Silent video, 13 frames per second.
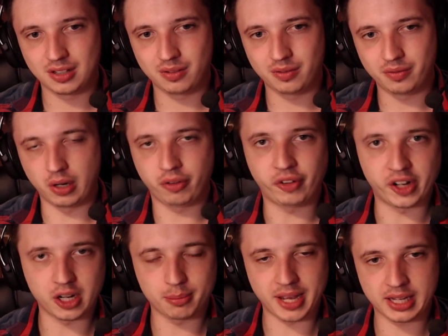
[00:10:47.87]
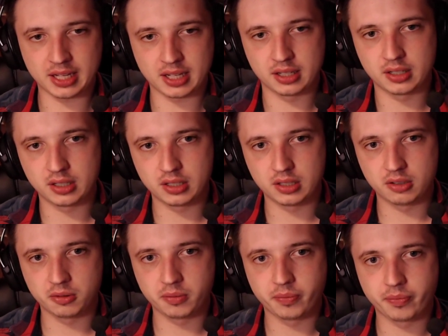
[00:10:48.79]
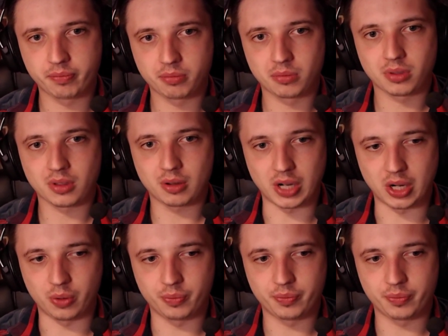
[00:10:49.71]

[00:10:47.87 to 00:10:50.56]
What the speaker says: Very far in the back. Wow.